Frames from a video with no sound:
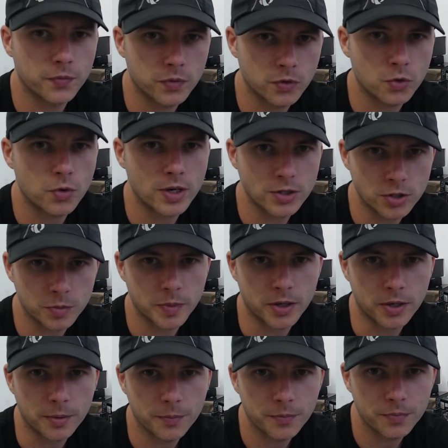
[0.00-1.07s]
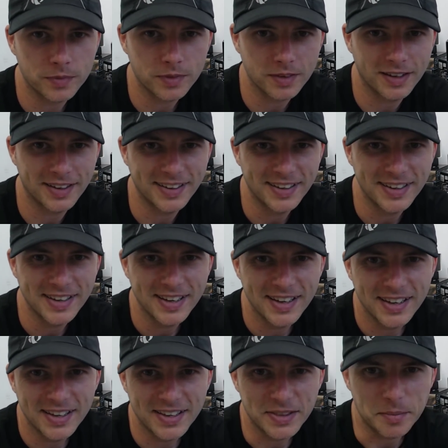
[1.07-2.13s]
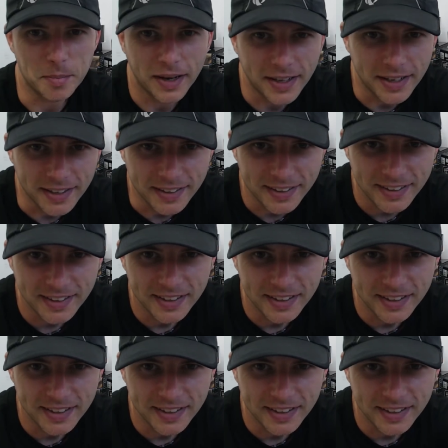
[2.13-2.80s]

The range is better. Bling.